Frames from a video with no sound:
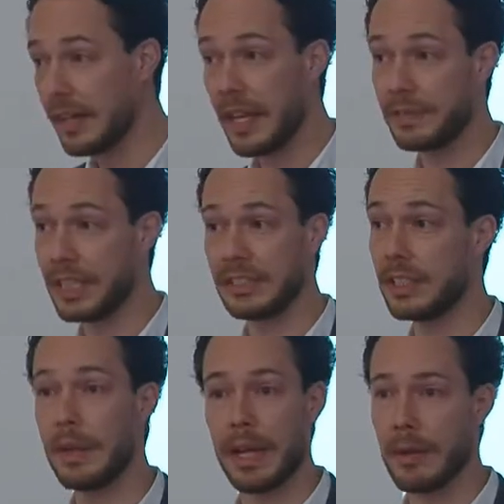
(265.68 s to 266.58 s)
They've changed
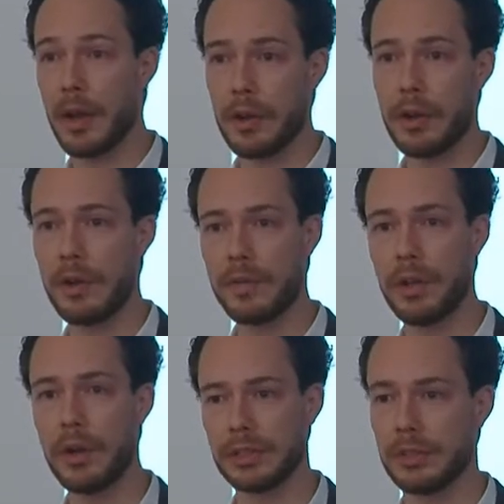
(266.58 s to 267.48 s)
their way. And I don't know if you
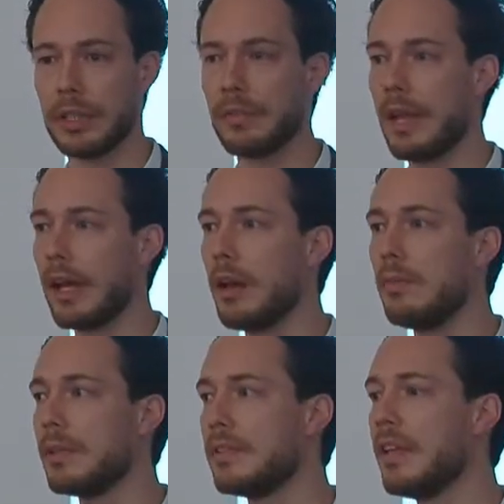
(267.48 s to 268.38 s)
know the story of Lego,
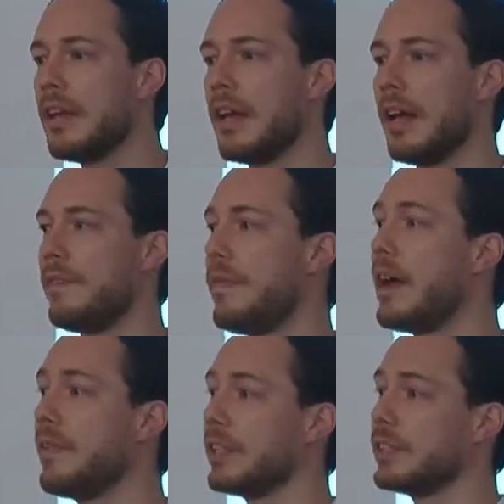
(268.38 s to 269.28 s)
but
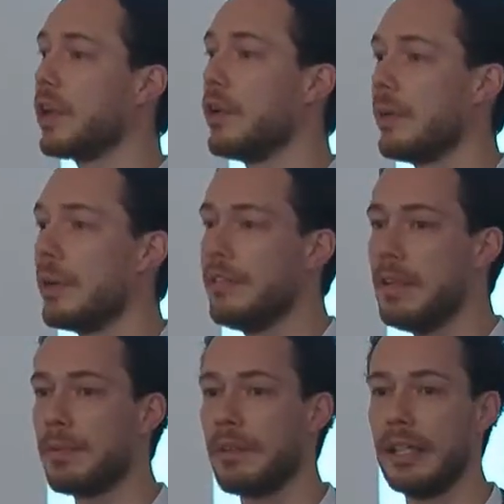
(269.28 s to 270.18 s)
5 years ago they were in
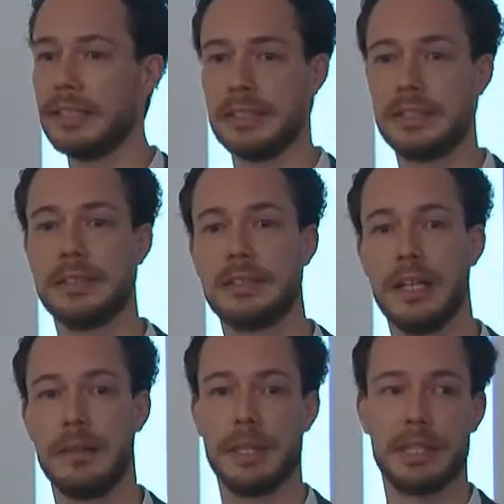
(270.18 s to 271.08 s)
deep crisis
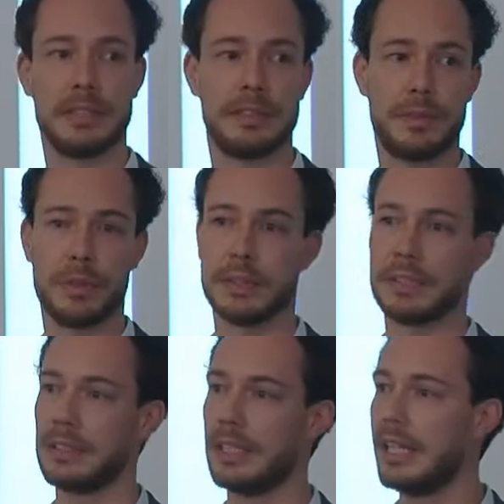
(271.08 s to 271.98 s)
because, of
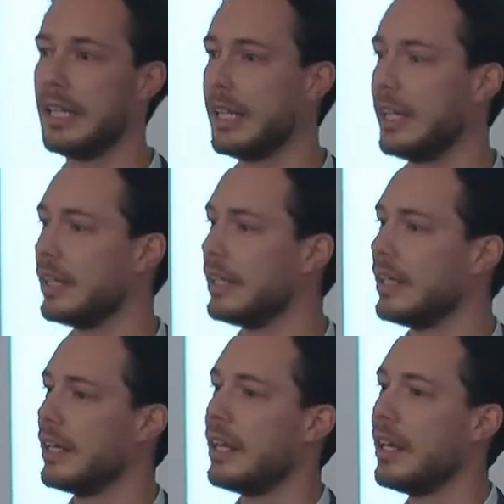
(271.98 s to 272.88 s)
course,
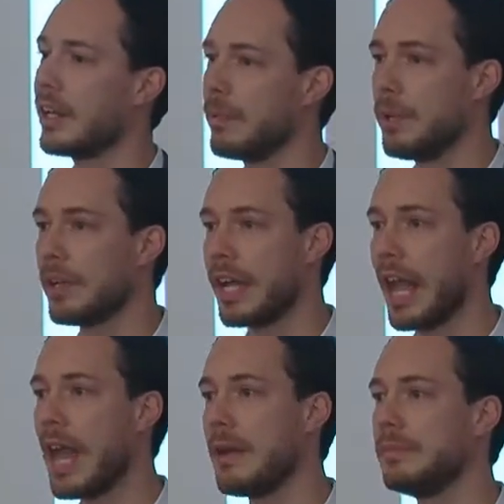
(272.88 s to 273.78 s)
computer
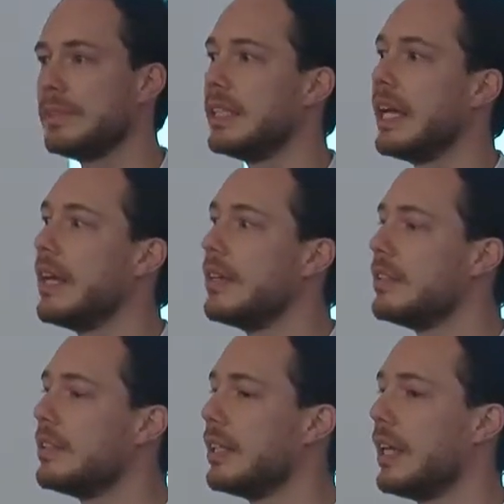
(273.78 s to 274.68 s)
games
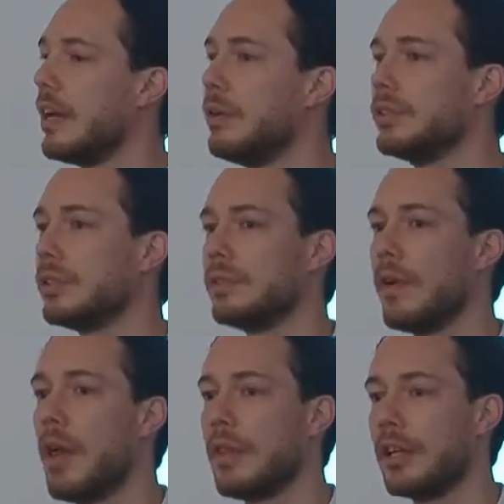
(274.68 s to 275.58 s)
and all sorts of
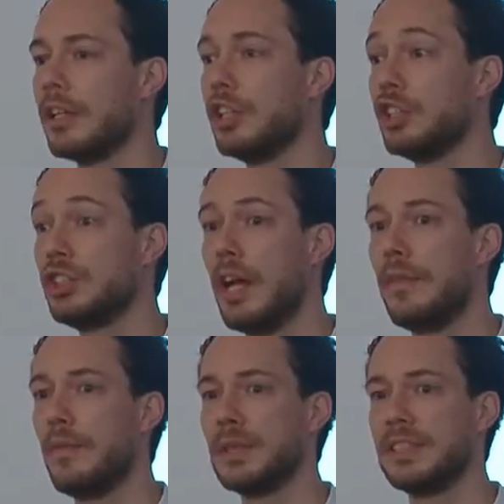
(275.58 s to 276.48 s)
other
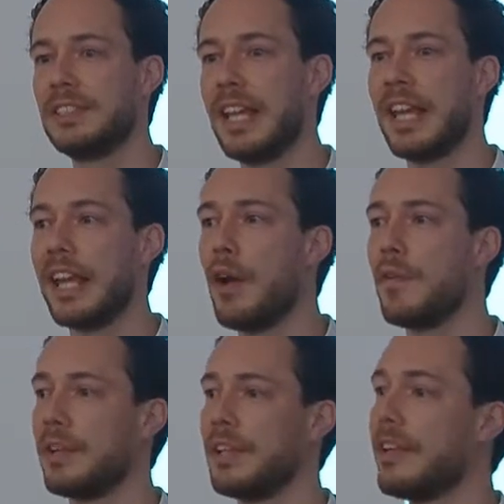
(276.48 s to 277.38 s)
stuff was taking
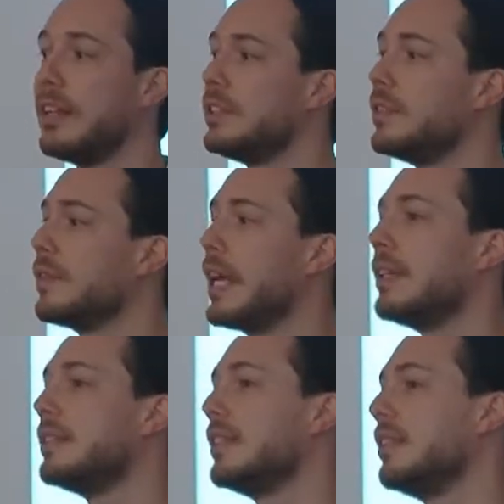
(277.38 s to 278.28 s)
over the attention of
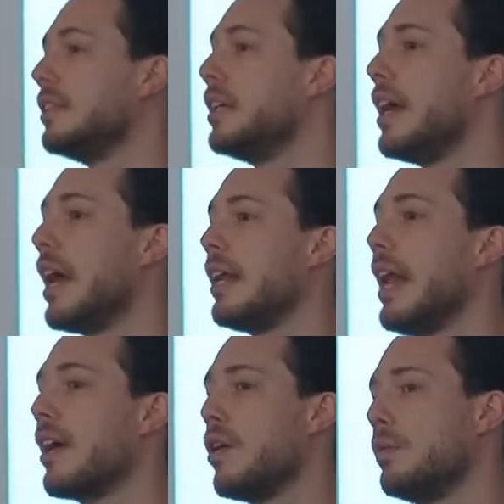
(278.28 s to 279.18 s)
kids. And
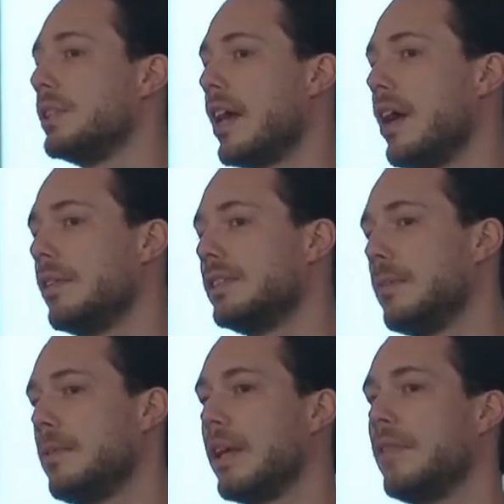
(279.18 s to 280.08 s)
Lego was kind of
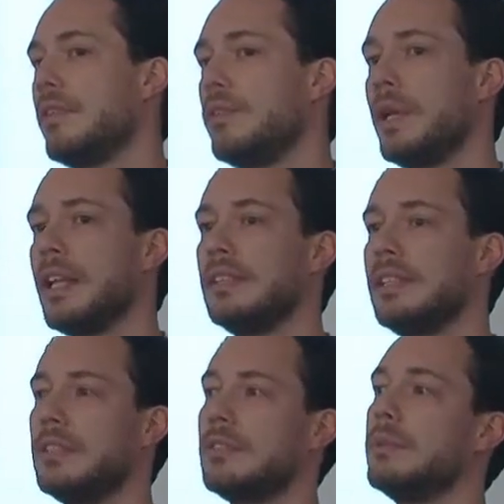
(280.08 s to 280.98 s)
something of the 20th
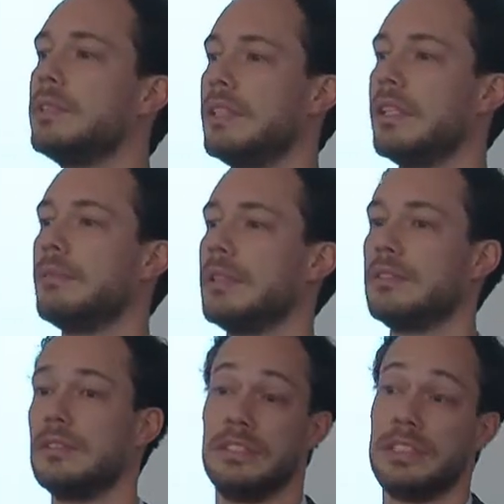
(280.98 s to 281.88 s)
century, wasn't it?
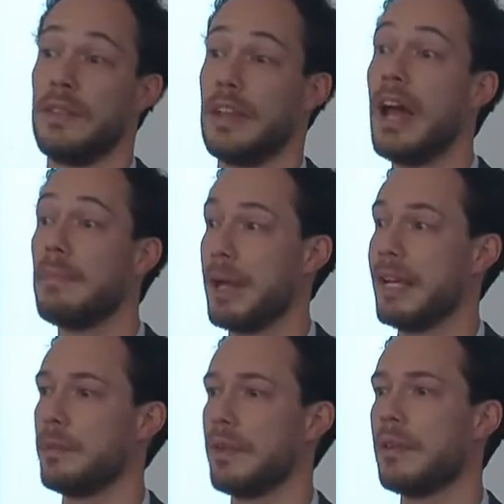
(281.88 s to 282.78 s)
What the stuff that I
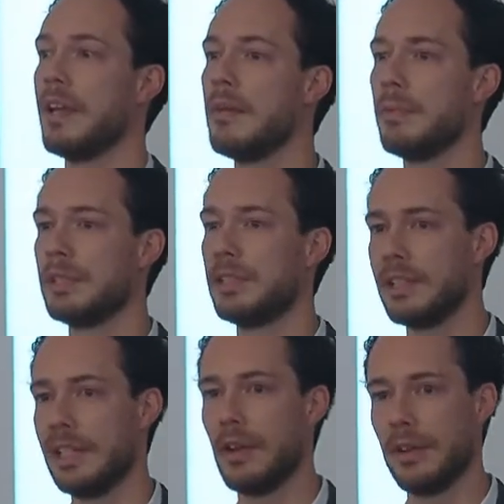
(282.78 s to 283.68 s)
played with, but
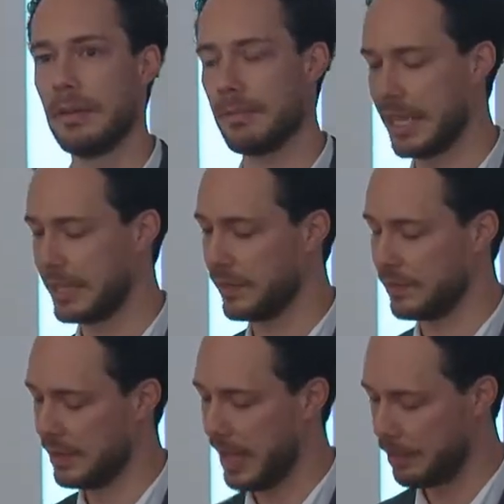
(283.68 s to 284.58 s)
certainly not that kids of
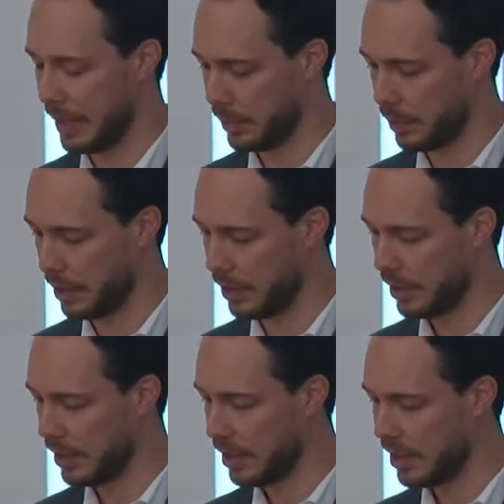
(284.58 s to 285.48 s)
today played with.
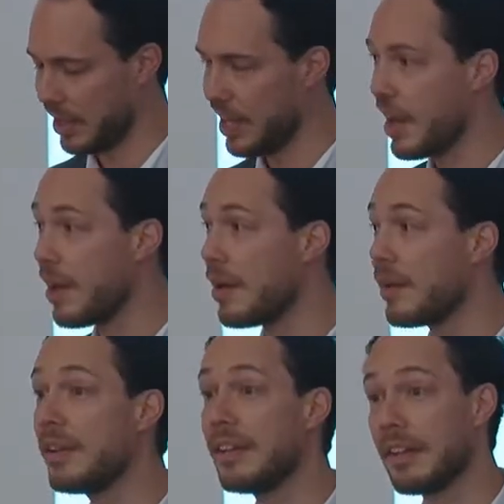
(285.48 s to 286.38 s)

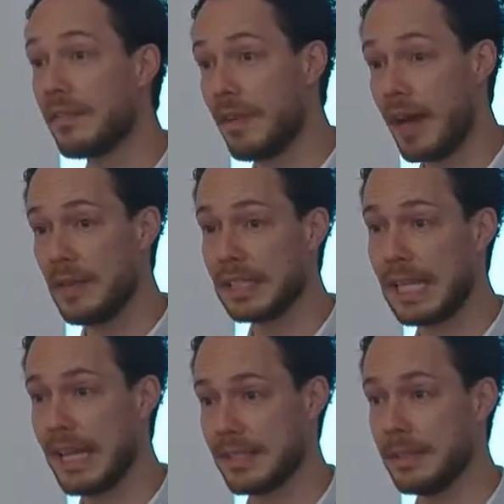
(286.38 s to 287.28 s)
5 years
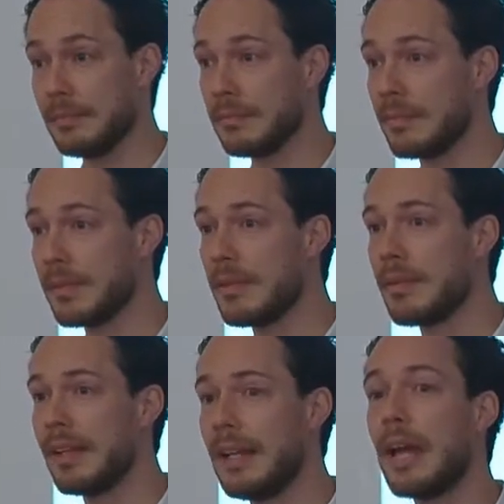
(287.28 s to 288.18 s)
later,
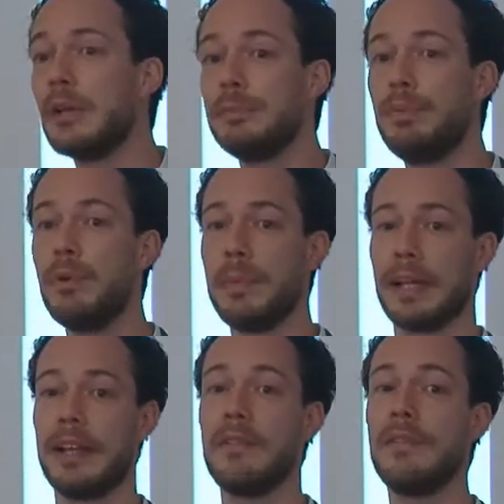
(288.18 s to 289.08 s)
Lego is
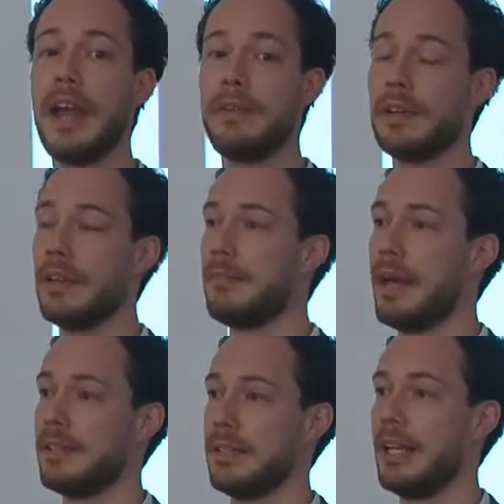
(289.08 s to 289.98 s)
booming. They've never done
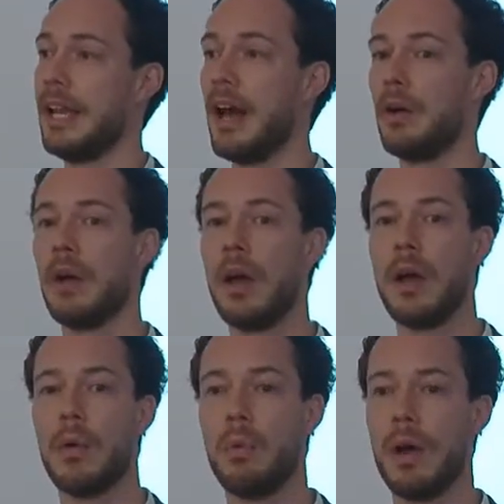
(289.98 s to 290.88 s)
better than now.
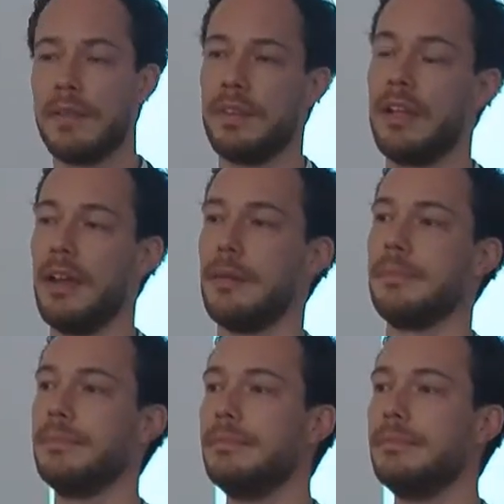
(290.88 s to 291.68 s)
What have they done?